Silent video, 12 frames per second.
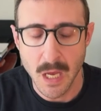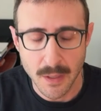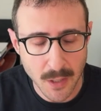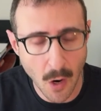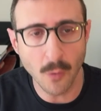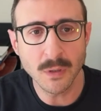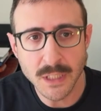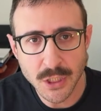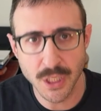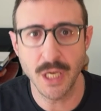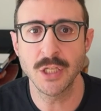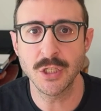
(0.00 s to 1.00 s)
The only
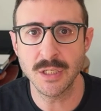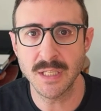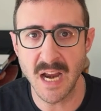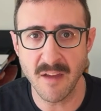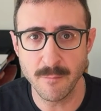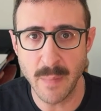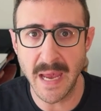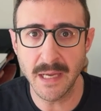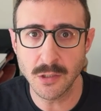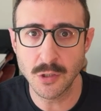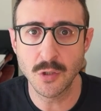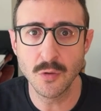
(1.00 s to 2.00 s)
changes that I've
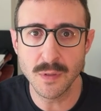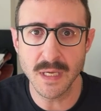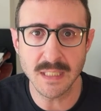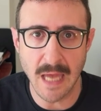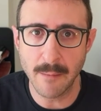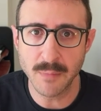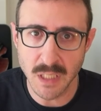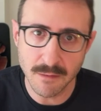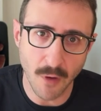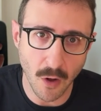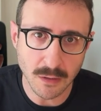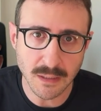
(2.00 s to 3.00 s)
made to this empty
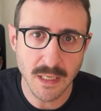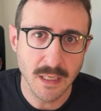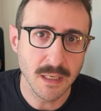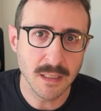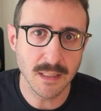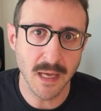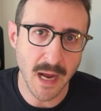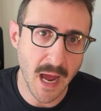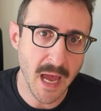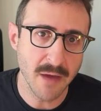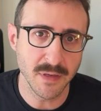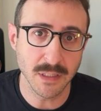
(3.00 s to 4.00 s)
vault is that
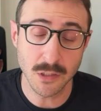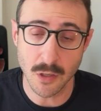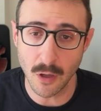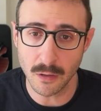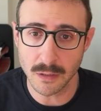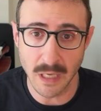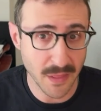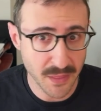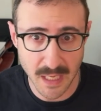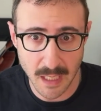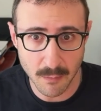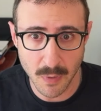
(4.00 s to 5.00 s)
I have installed a
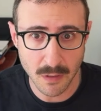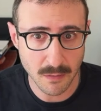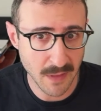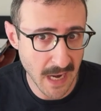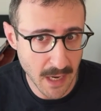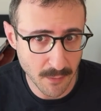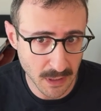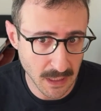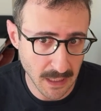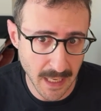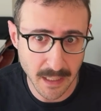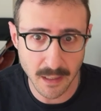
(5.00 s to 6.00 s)
theme that I
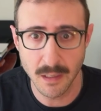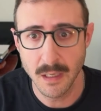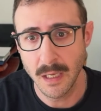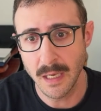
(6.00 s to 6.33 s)
really like.